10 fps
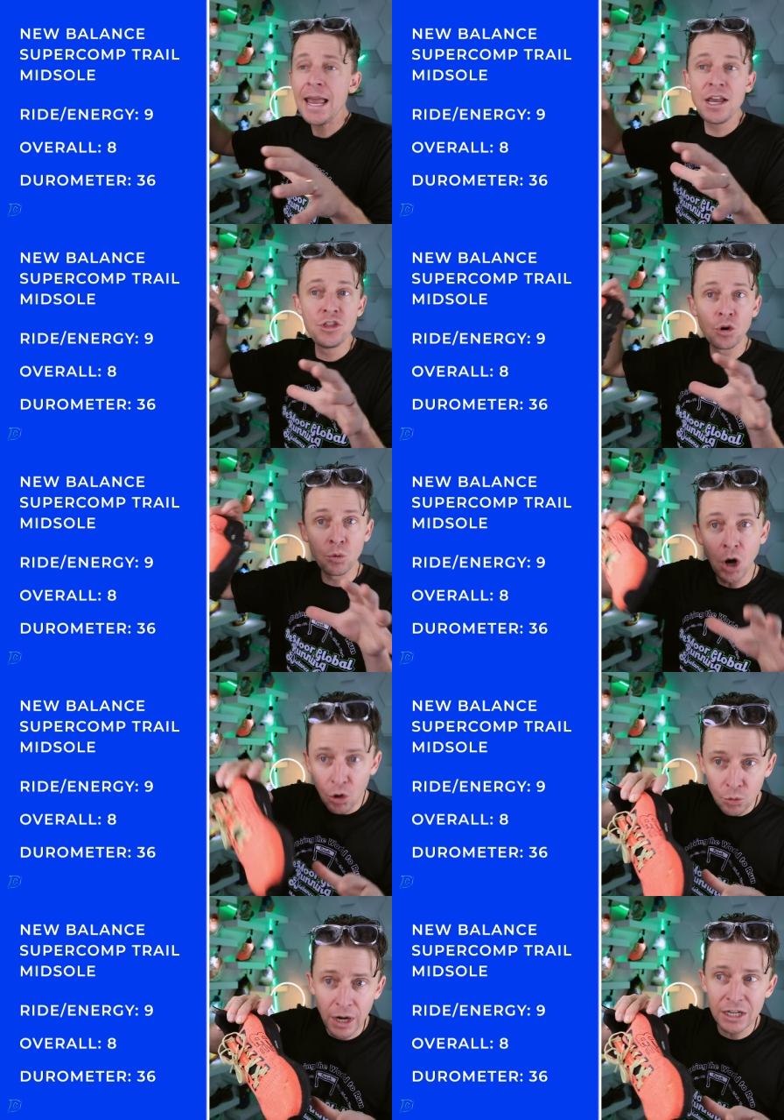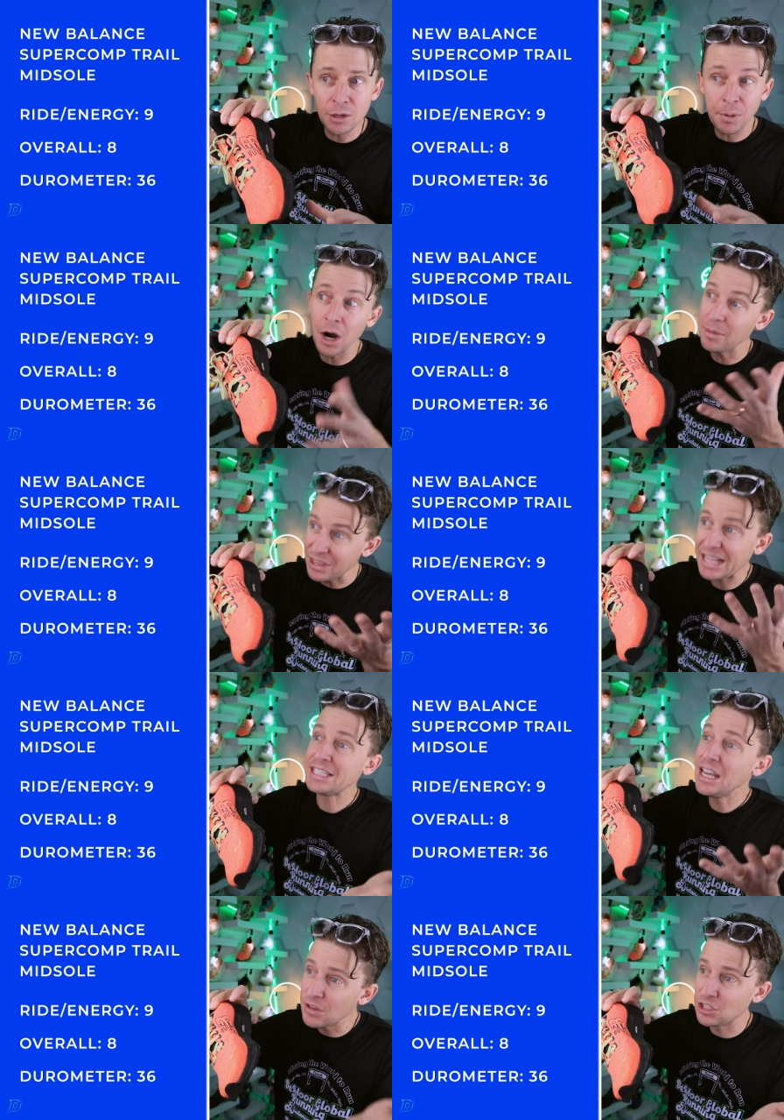In the road running department, that's
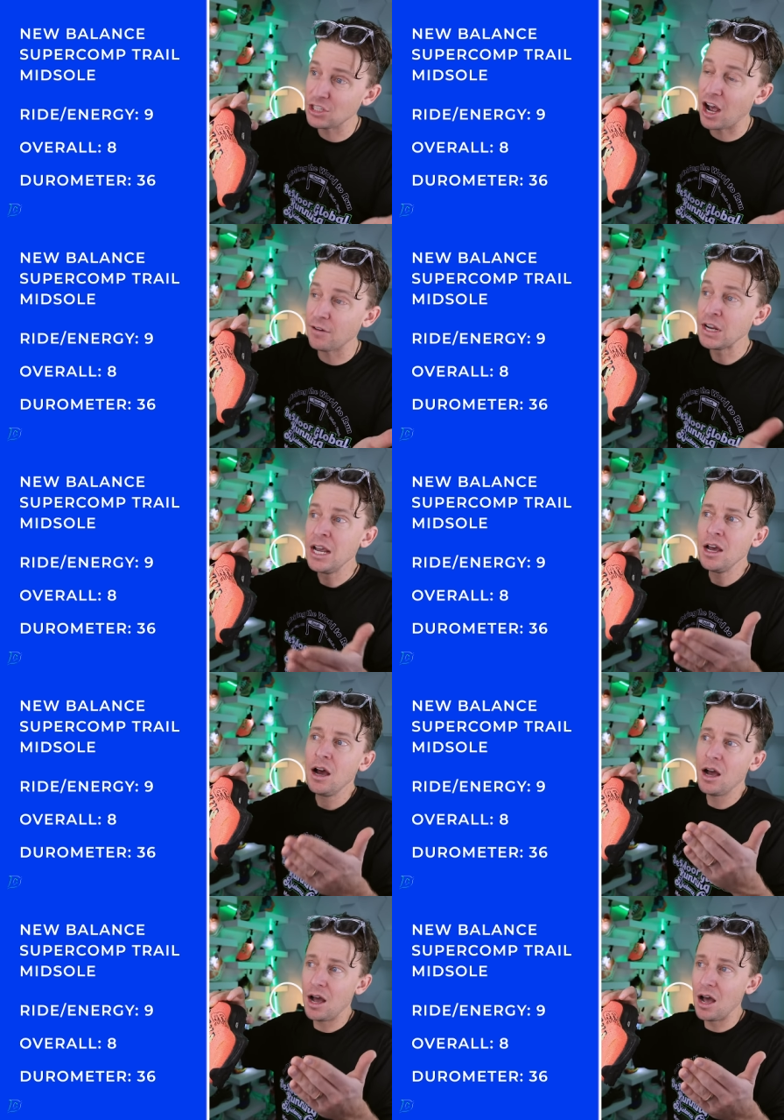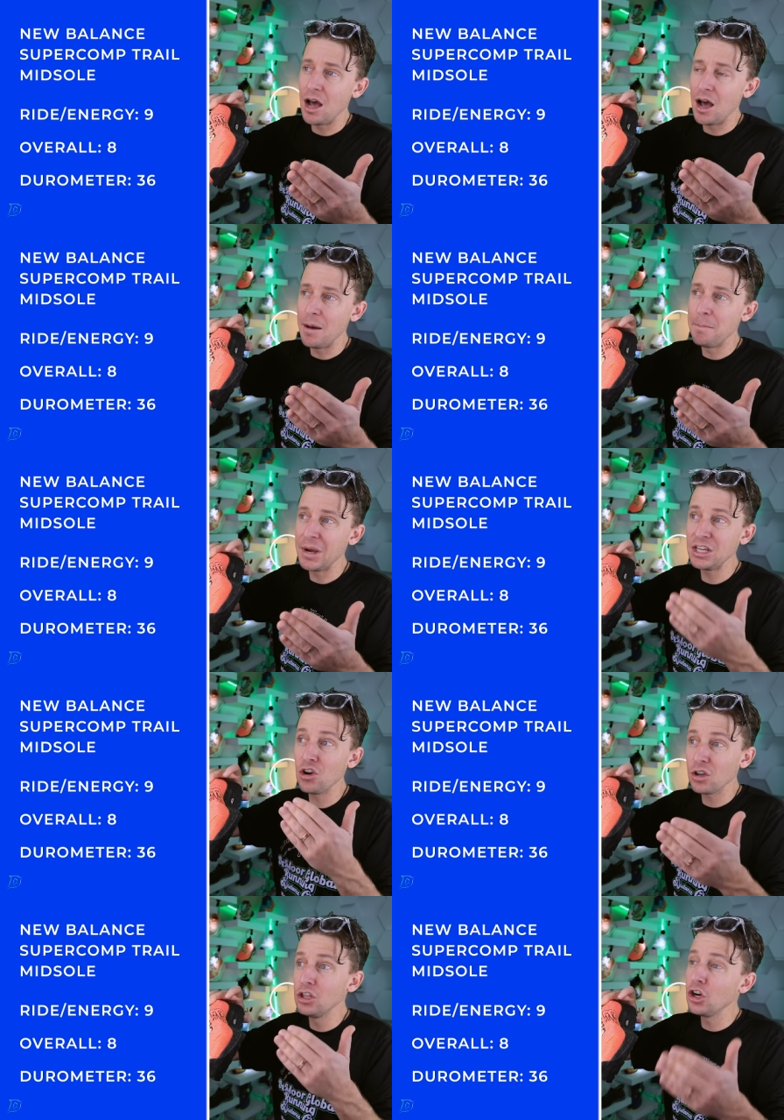even soft. Um, but
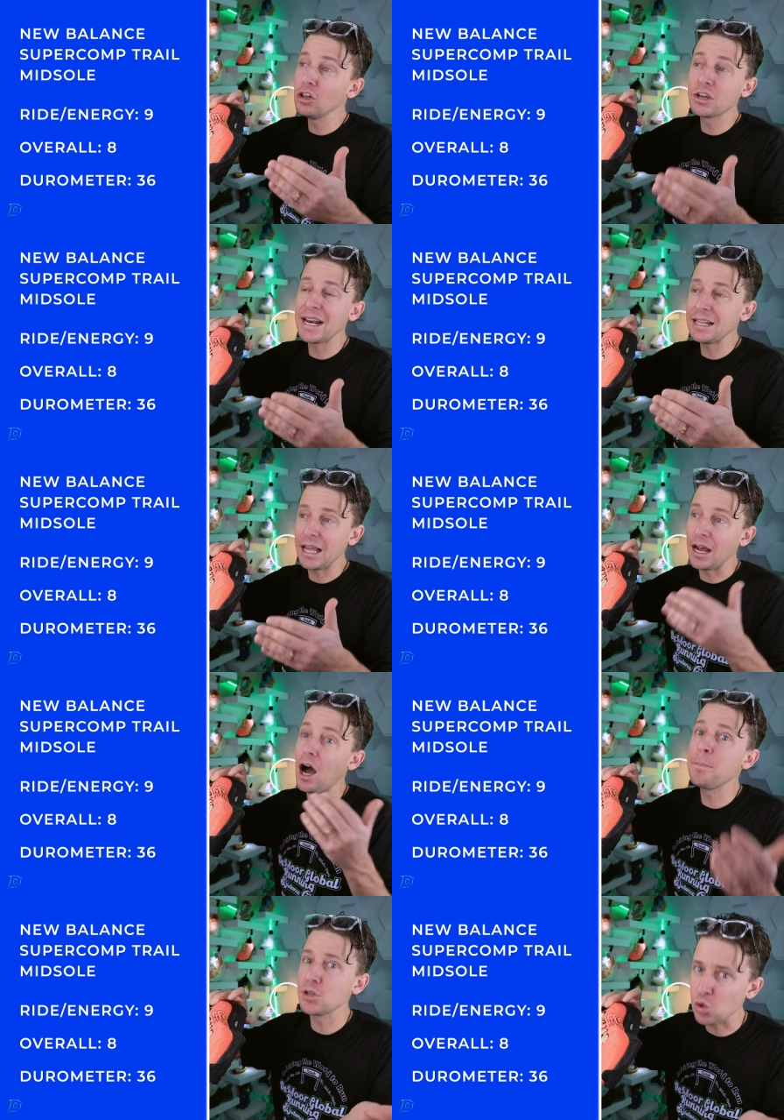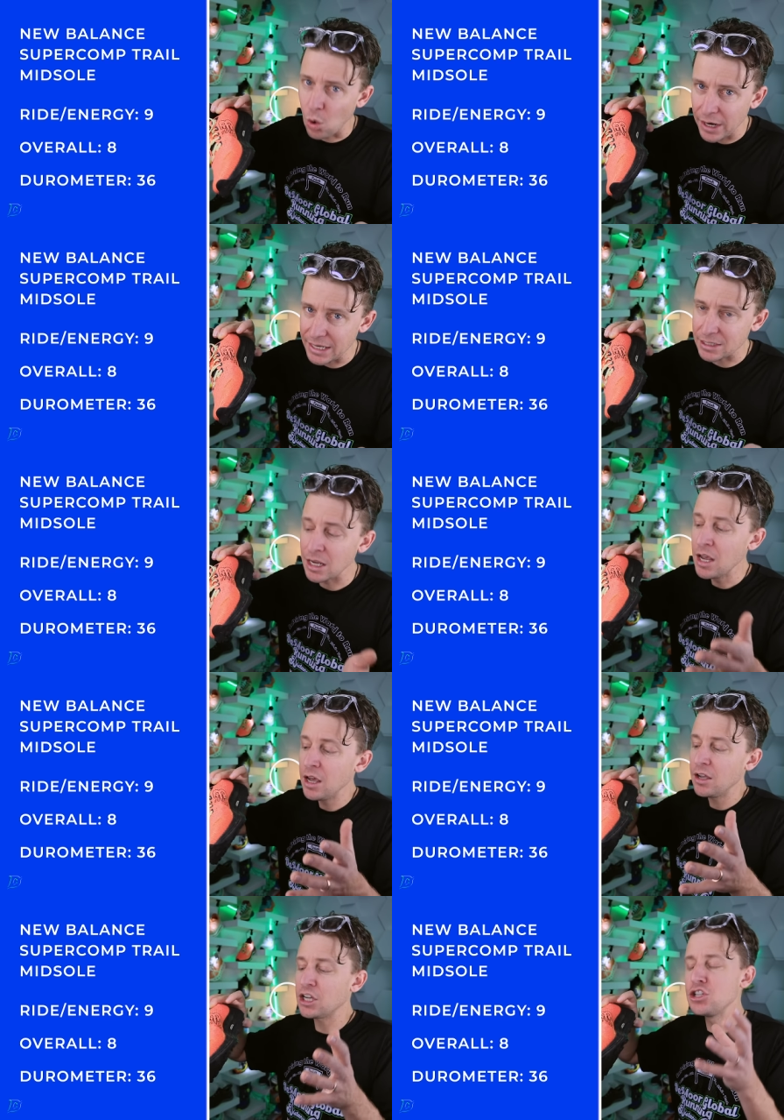you're you're looking at like upper 20s
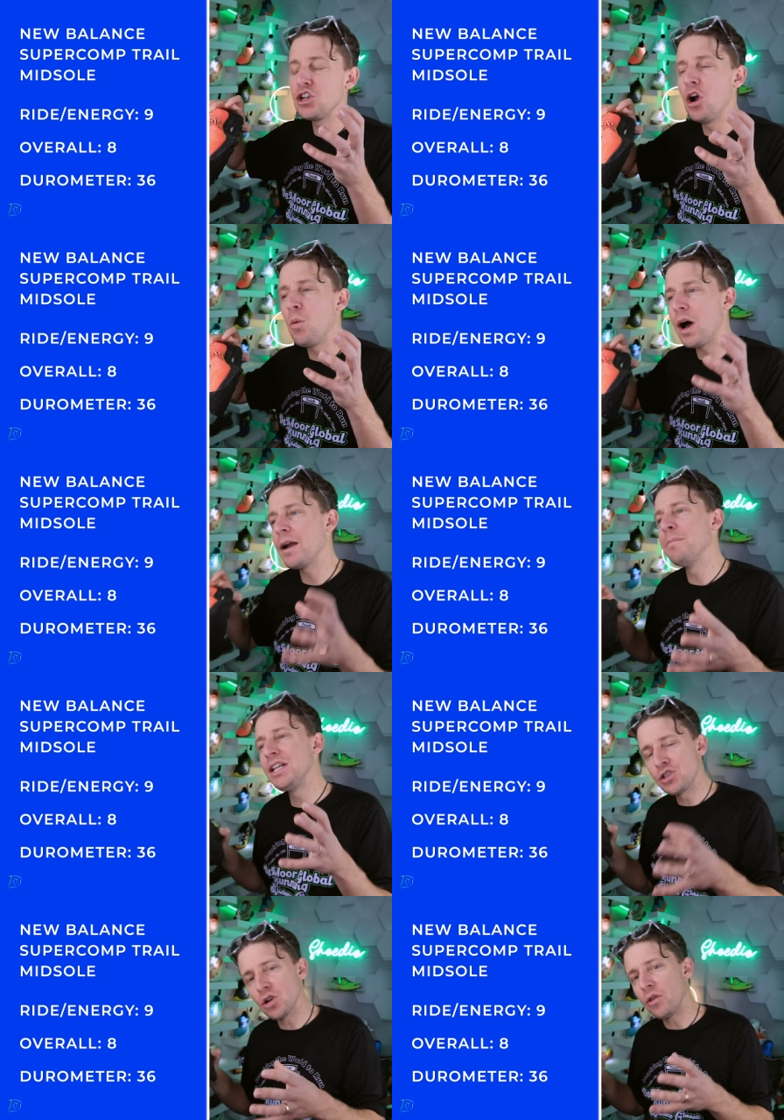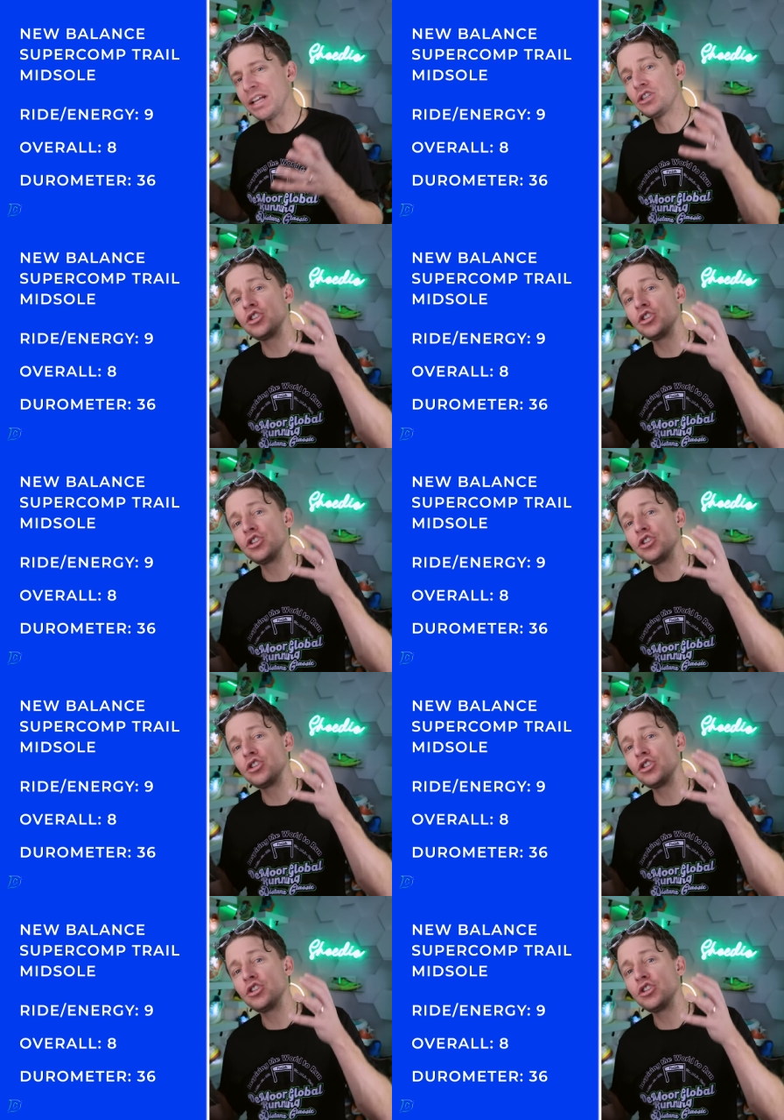because you don't want a midsole that's